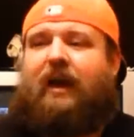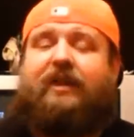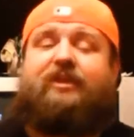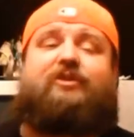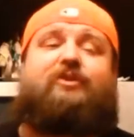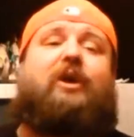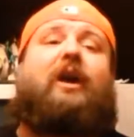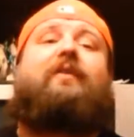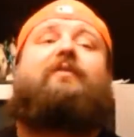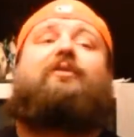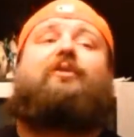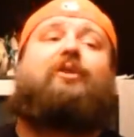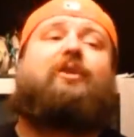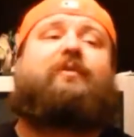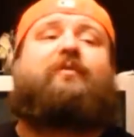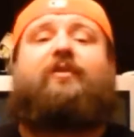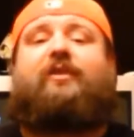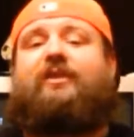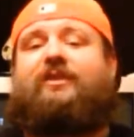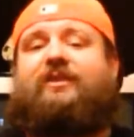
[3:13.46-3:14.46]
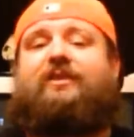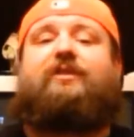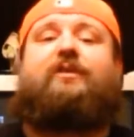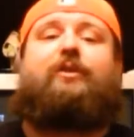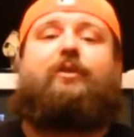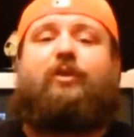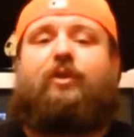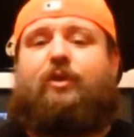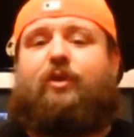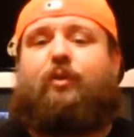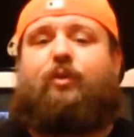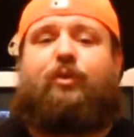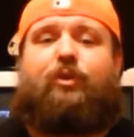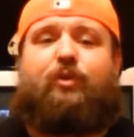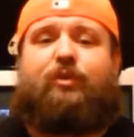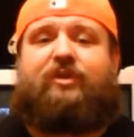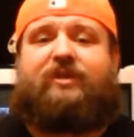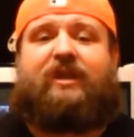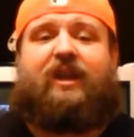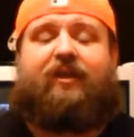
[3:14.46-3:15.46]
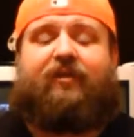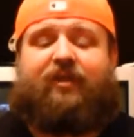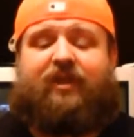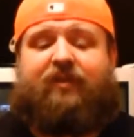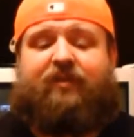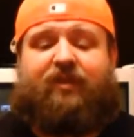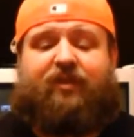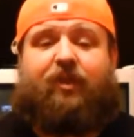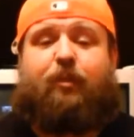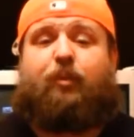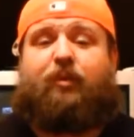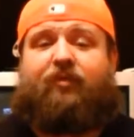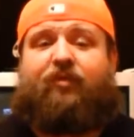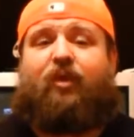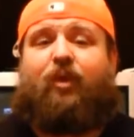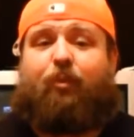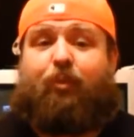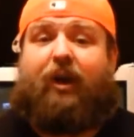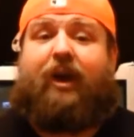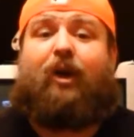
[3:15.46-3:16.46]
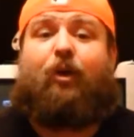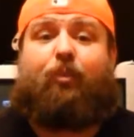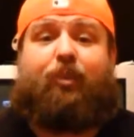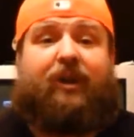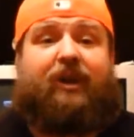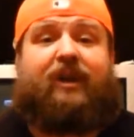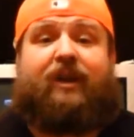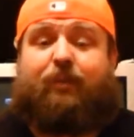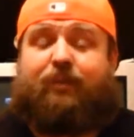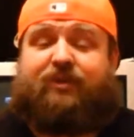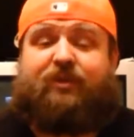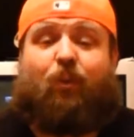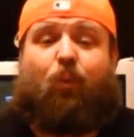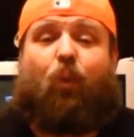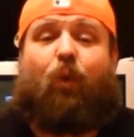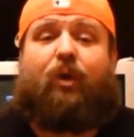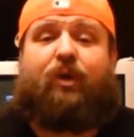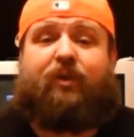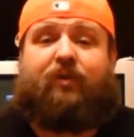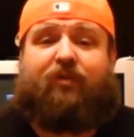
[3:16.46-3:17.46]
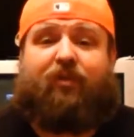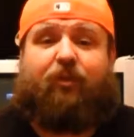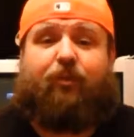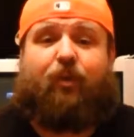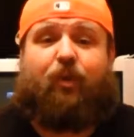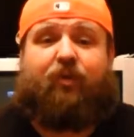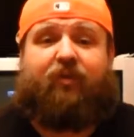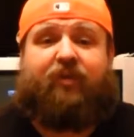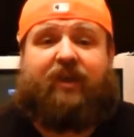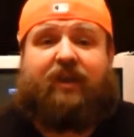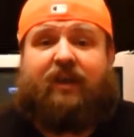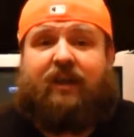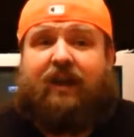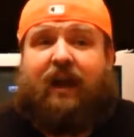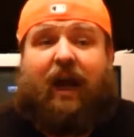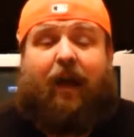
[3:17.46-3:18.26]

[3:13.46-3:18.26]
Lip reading: I strive to look for, new stuff and everything, but for a biopic, it was a wonderful movie.